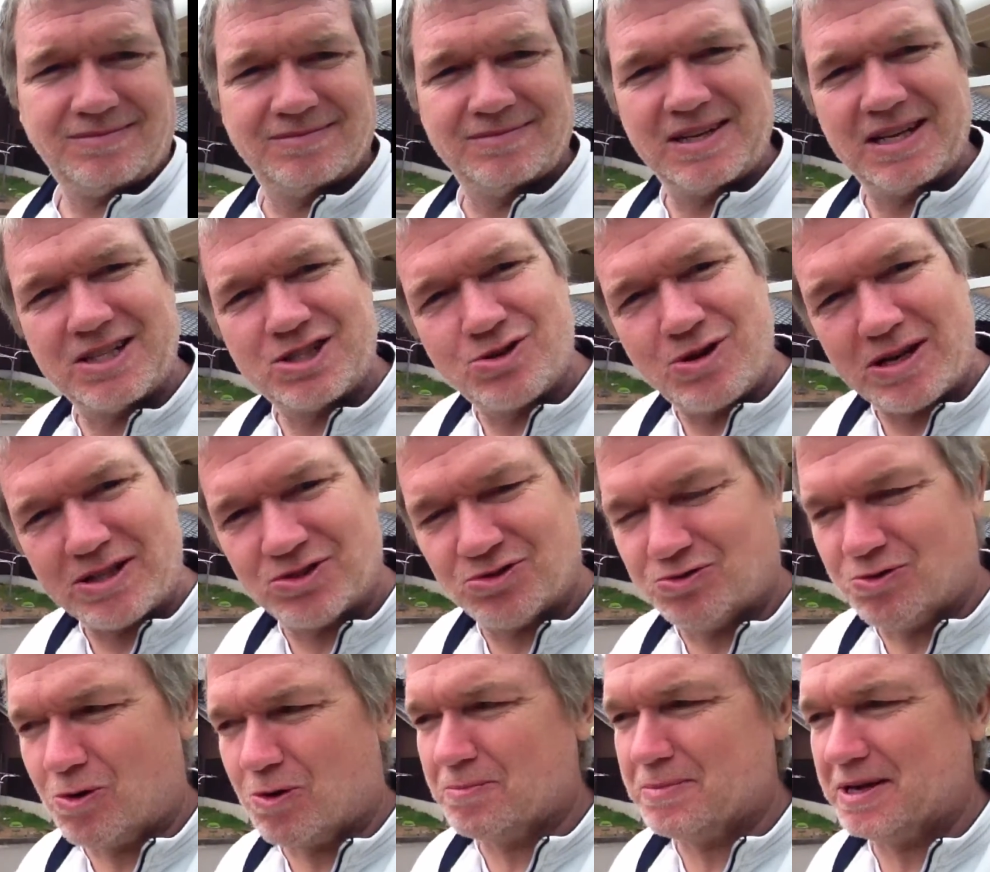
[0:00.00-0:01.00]
and
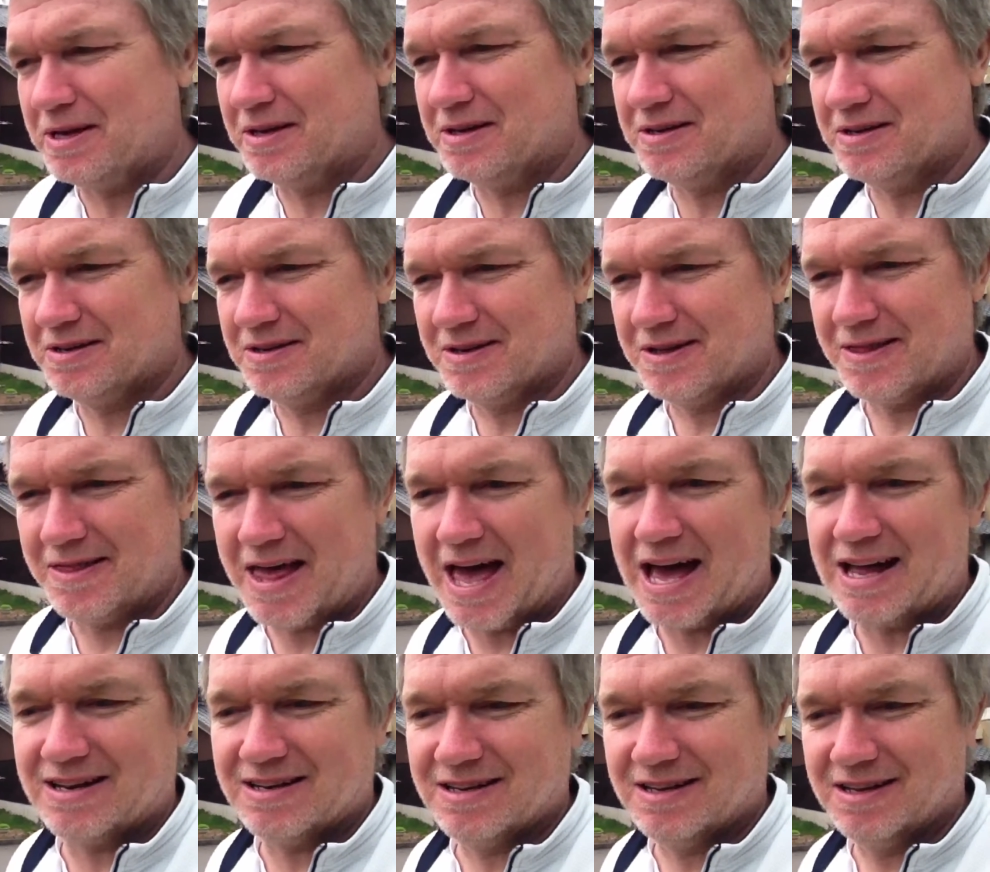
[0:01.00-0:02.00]
transforming
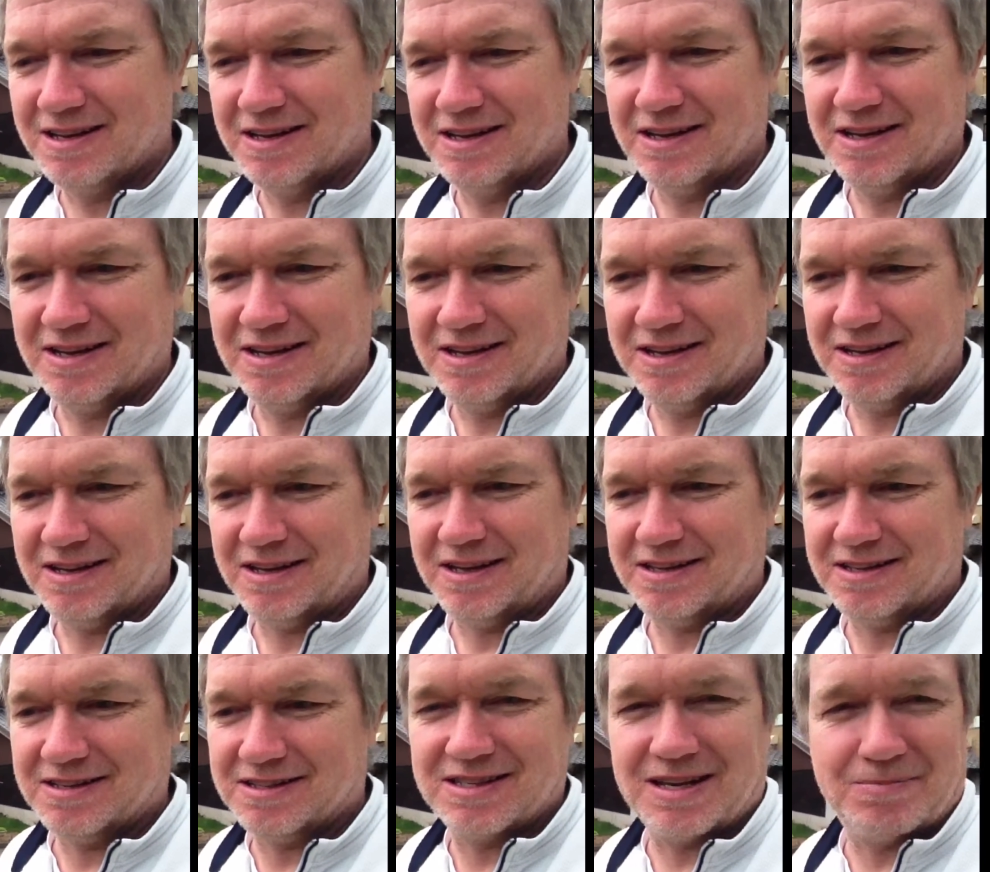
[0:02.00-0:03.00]
that
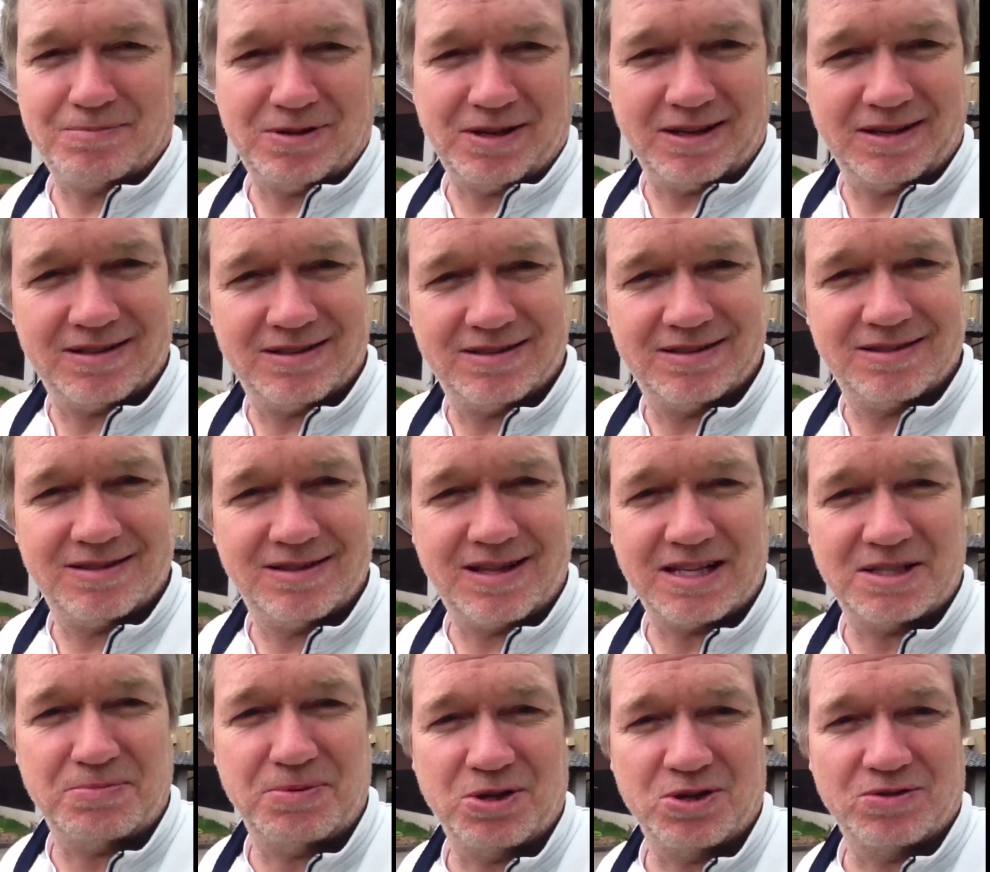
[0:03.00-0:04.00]
into something
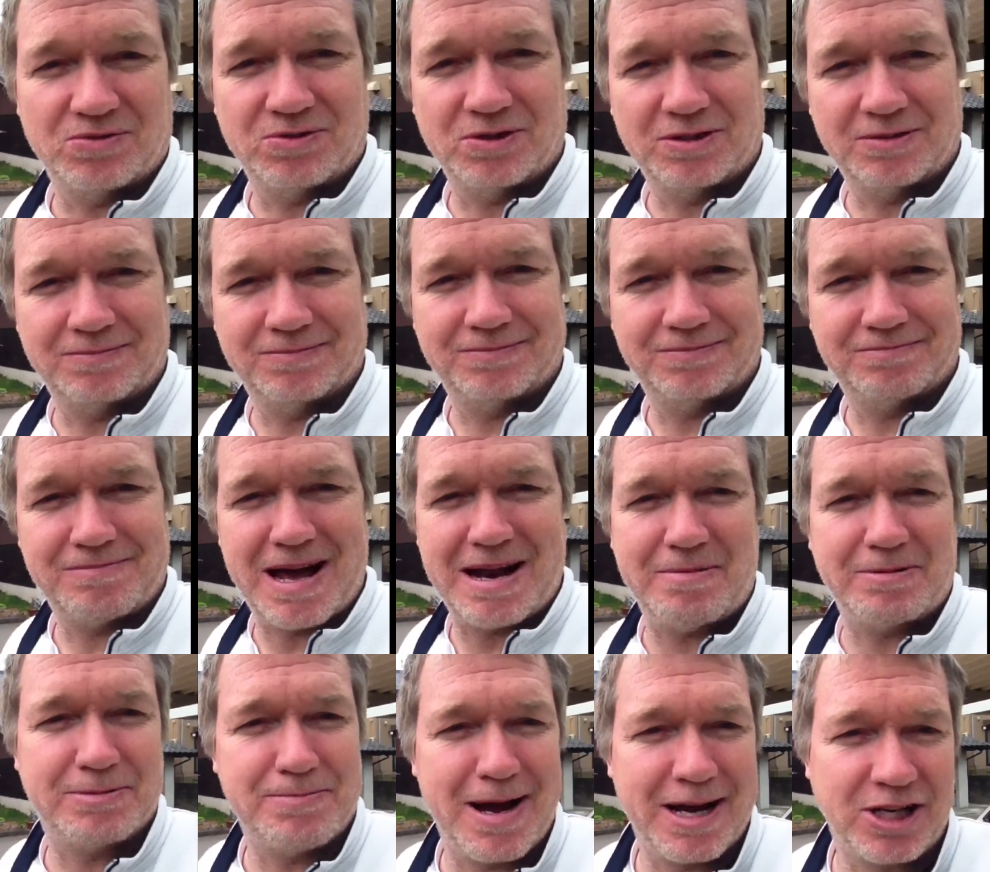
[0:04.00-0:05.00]
that's beautiful. My name
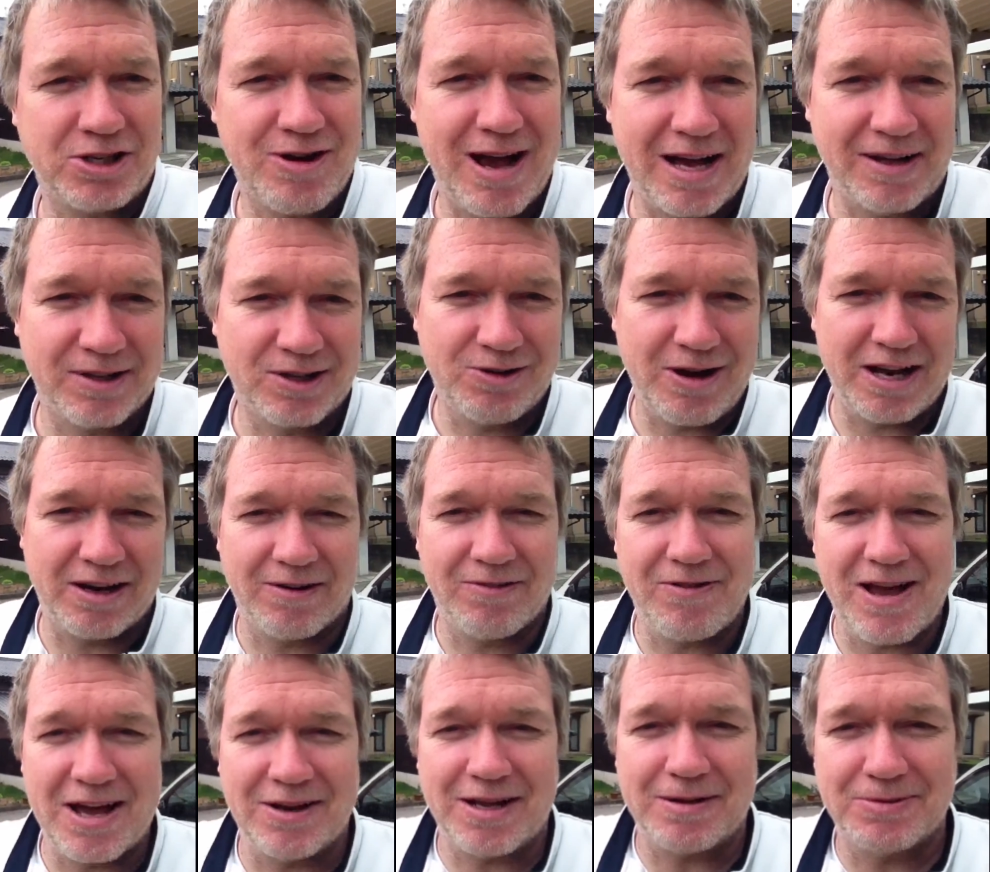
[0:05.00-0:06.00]
is Mike Trout, creator of
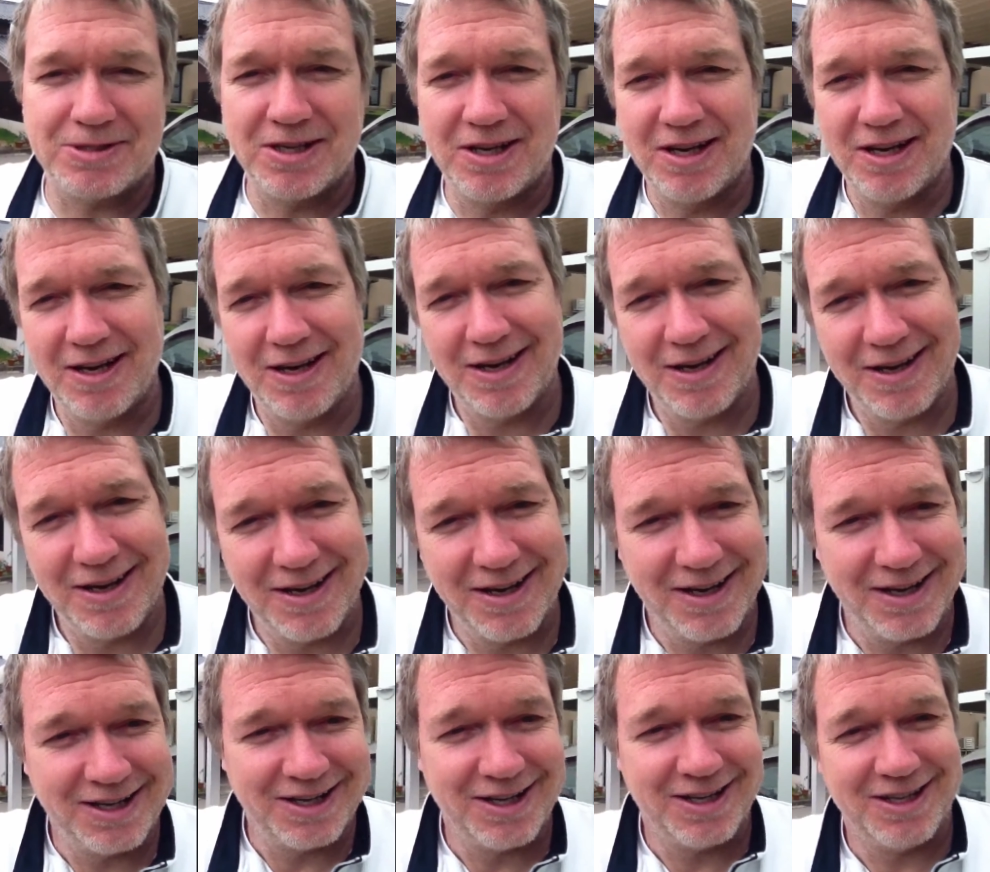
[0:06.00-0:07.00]
Foundups.
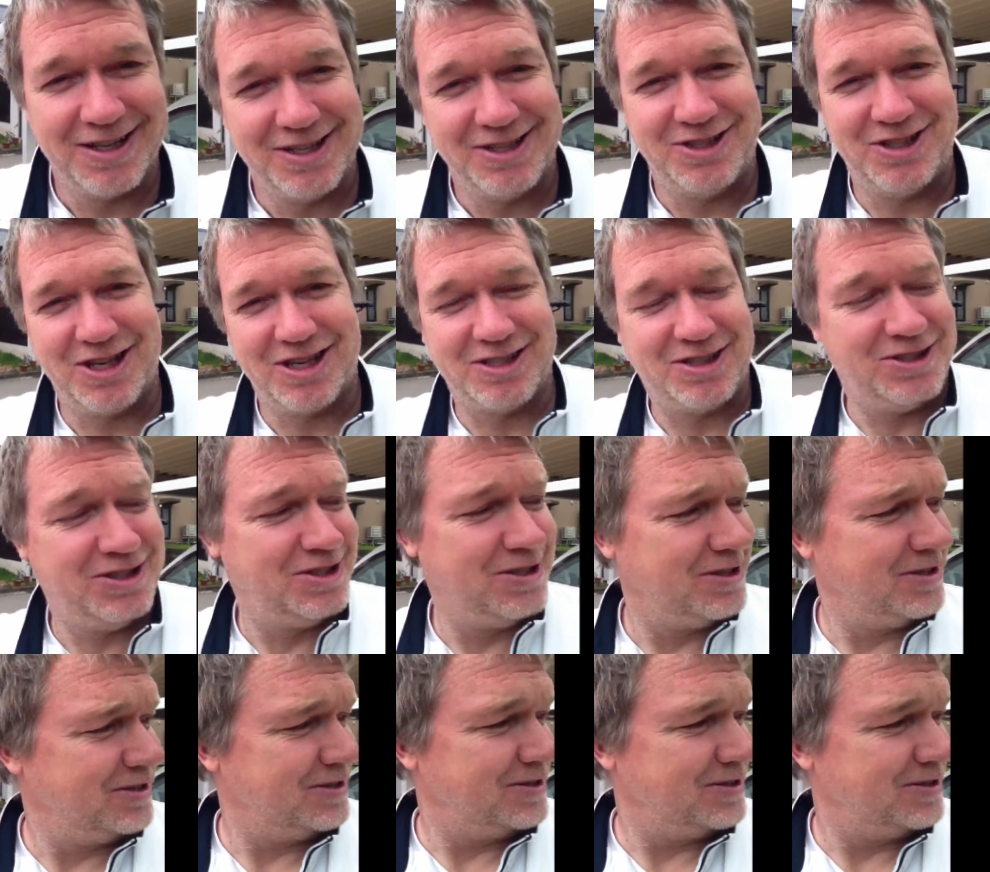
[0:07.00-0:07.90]
Just